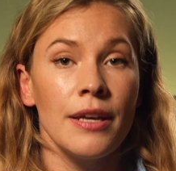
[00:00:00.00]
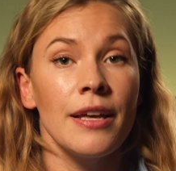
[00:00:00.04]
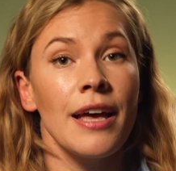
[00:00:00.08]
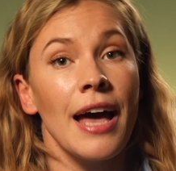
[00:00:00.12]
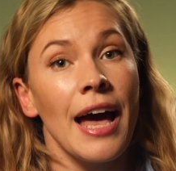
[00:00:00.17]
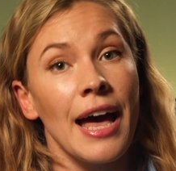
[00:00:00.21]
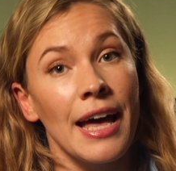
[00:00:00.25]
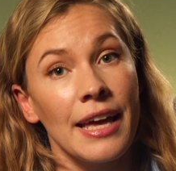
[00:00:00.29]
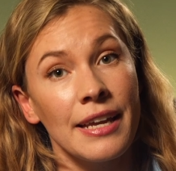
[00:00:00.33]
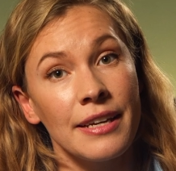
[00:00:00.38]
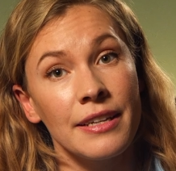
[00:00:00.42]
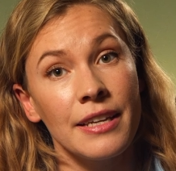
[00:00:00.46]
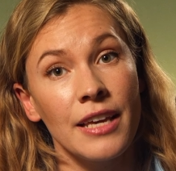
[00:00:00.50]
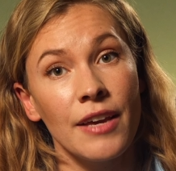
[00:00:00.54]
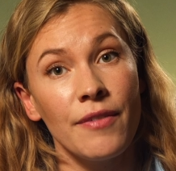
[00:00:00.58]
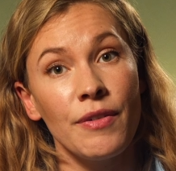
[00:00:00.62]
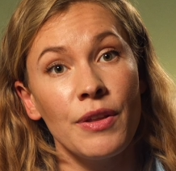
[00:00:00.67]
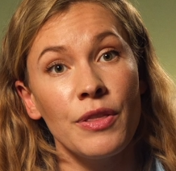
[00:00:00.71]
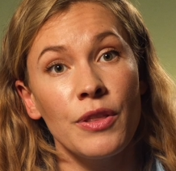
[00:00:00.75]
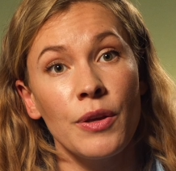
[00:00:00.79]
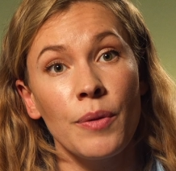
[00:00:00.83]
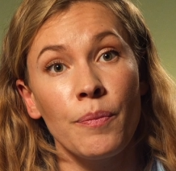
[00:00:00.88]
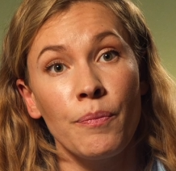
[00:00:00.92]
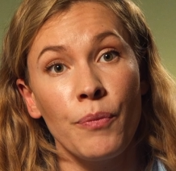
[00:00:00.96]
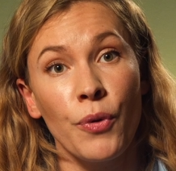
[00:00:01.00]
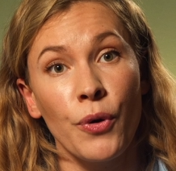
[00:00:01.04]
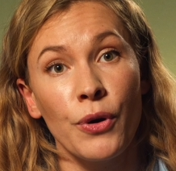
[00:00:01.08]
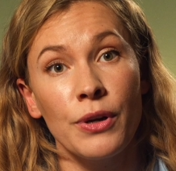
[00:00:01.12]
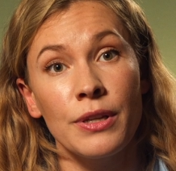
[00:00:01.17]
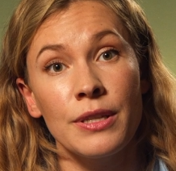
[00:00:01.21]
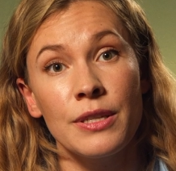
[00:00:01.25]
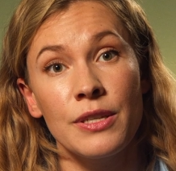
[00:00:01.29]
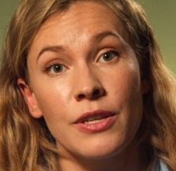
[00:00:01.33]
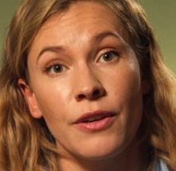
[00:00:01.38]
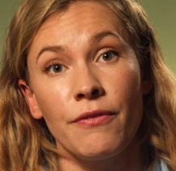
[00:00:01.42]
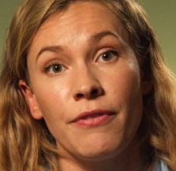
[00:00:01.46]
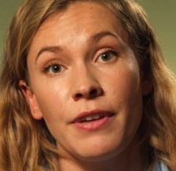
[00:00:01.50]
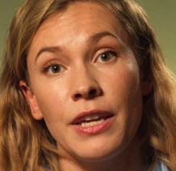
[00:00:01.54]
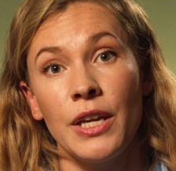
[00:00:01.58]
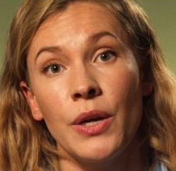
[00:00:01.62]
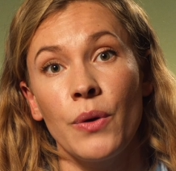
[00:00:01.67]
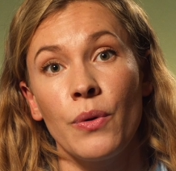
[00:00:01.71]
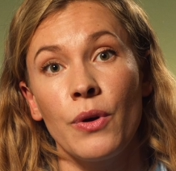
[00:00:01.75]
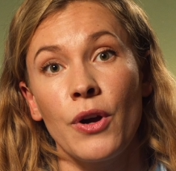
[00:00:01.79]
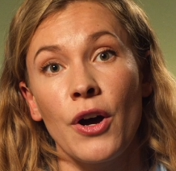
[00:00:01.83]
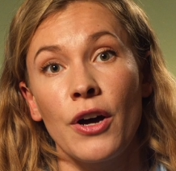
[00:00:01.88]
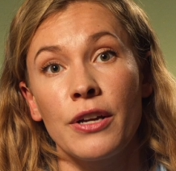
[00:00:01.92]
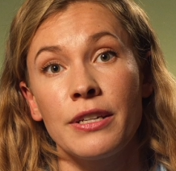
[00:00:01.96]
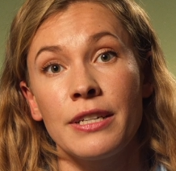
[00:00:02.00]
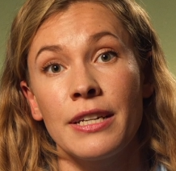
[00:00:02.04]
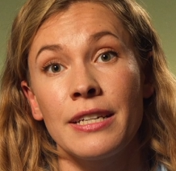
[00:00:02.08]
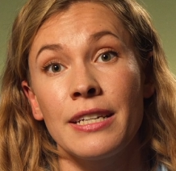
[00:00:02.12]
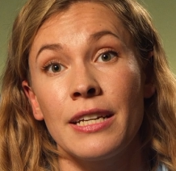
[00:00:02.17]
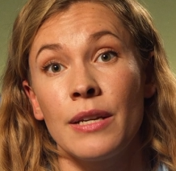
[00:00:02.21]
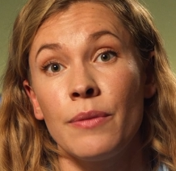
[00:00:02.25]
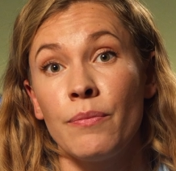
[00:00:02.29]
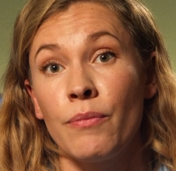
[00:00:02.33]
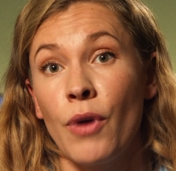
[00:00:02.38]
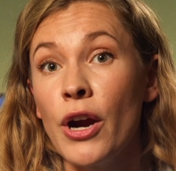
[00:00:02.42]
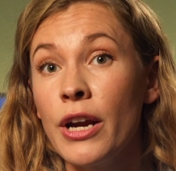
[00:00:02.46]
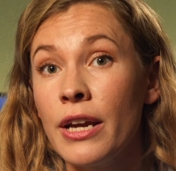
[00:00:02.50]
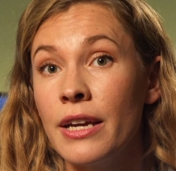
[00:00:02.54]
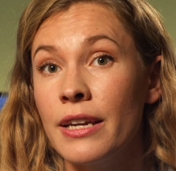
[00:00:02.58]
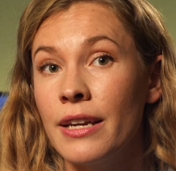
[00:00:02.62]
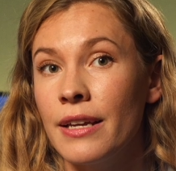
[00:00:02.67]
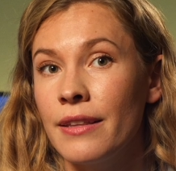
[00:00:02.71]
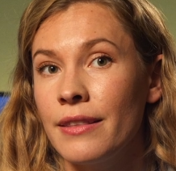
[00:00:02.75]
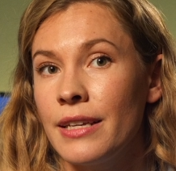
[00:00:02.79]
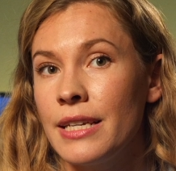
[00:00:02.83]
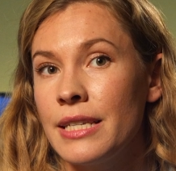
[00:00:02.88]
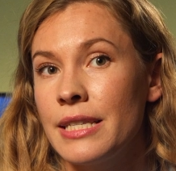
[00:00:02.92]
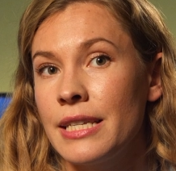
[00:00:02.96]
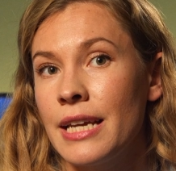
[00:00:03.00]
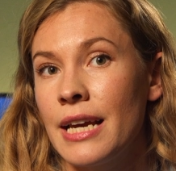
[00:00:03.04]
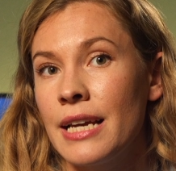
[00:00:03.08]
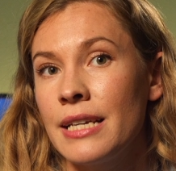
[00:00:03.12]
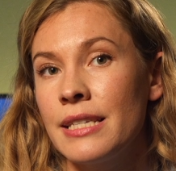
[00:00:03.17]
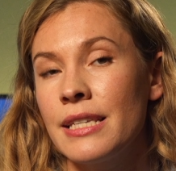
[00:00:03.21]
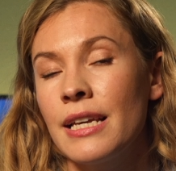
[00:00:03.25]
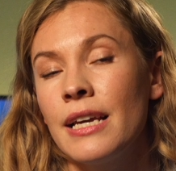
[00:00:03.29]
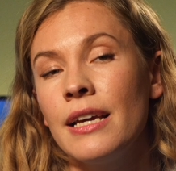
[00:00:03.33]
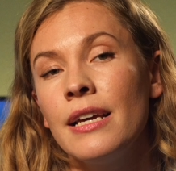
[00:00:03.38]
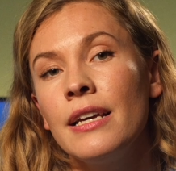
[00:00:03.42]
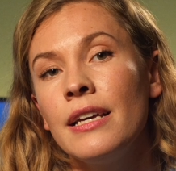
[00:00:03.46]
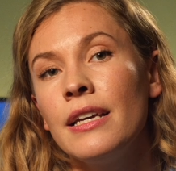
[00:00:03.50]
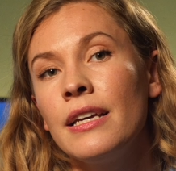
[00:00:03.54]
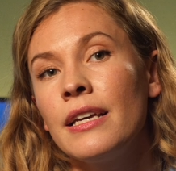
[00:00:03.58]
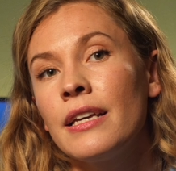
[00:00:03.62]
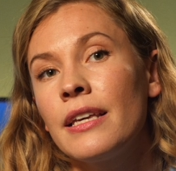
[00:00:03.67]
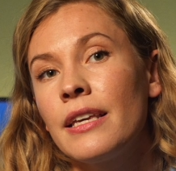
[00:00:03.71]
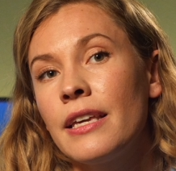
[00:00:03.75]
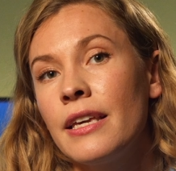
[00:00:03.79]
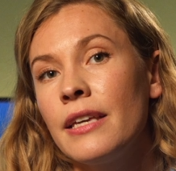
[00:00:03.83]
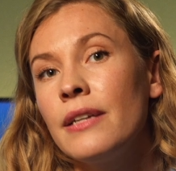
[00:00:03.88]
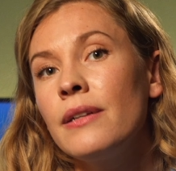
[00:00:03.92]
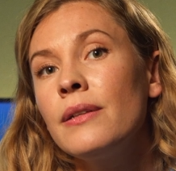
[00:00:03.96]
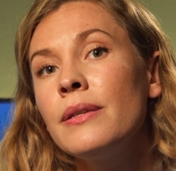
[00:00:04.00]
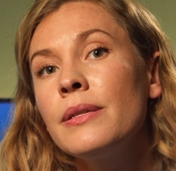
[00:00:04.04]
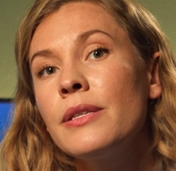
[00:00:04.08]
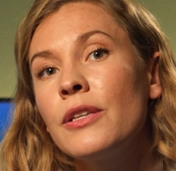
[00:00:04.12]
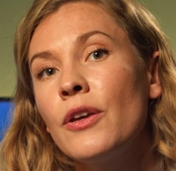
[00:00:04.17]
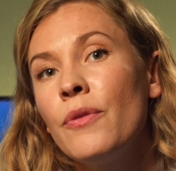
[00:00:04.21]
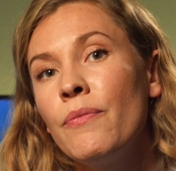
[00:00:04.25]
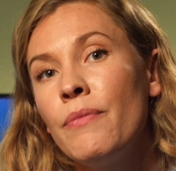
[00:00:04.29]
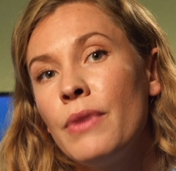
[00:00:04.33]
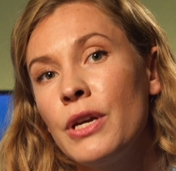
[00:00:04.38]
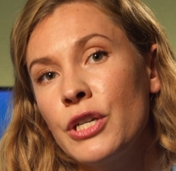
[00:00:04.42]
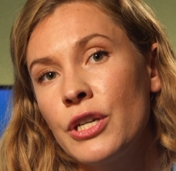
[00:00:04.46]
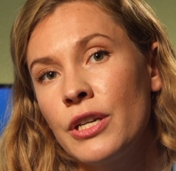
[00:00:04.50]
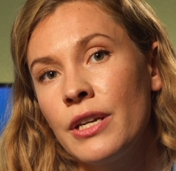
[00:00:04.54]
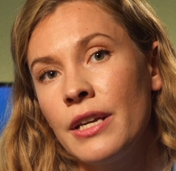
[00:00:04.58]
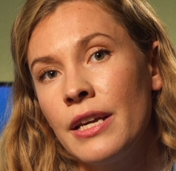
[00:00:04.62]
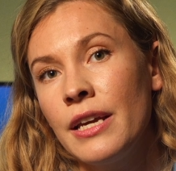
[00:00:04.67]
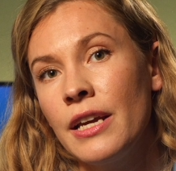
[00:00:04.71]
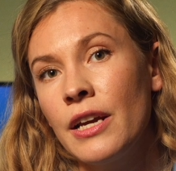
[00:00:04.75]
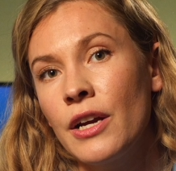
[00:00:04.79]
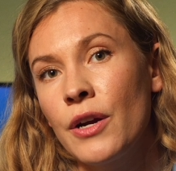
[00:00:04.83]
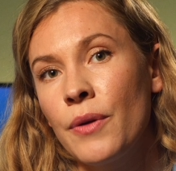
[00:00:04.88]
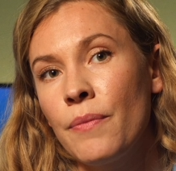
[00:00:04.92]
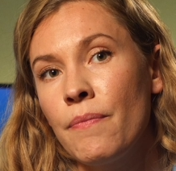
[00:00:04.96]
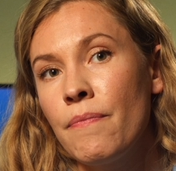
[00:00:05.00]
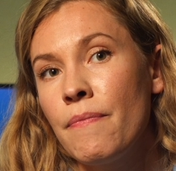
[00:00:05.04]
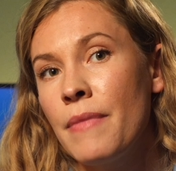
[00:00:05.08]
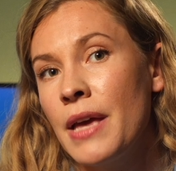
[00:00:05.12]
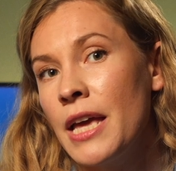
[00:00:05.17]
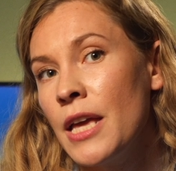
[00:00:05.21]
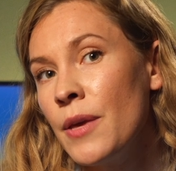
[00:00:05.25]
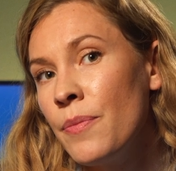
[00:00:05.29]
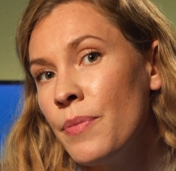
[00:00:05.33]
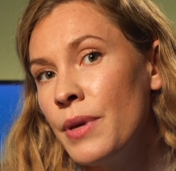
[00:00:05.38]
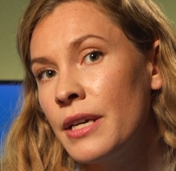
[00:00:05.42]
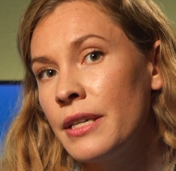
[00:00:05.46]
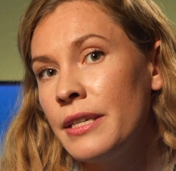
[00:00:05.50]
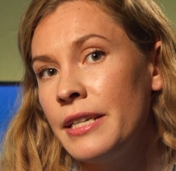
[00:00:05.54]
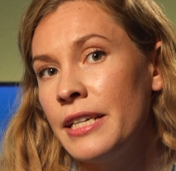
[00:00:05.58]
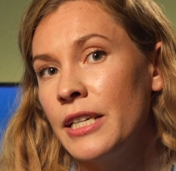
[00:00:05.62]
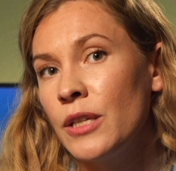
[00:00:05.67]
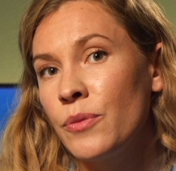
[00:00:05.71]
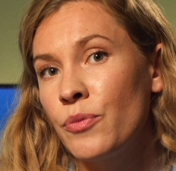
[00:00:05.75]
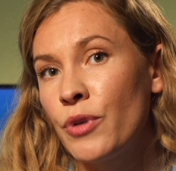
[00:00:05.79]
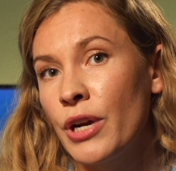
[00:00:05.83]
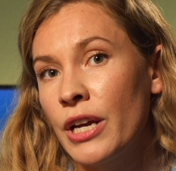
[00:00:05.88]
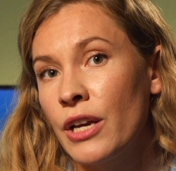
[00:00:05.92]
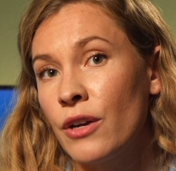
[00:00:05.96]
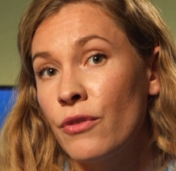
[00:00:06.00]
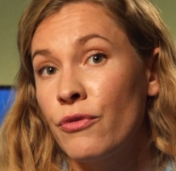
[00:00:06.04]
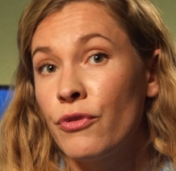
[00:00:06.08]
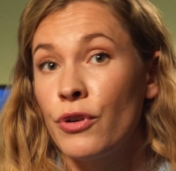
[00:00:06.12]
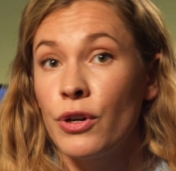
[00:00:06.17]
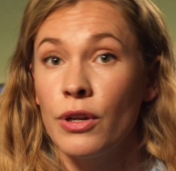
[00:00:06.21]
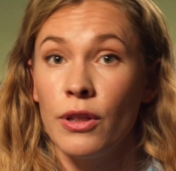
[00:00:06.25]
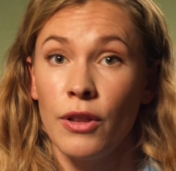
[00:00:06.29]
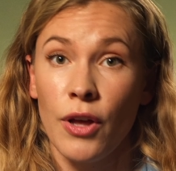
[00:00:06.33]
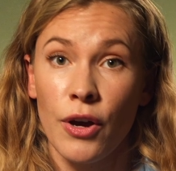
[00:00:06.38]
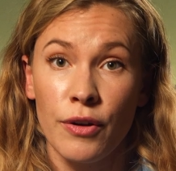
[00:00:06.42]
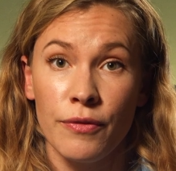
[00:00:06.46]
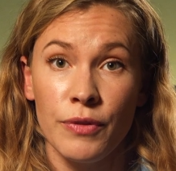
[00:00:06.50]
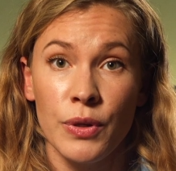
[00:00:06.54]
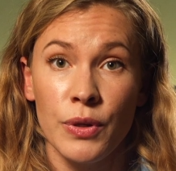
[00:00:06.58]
And given the importance of video content in marketing these days, Kittl's omission here may be a deal breaker for a lot of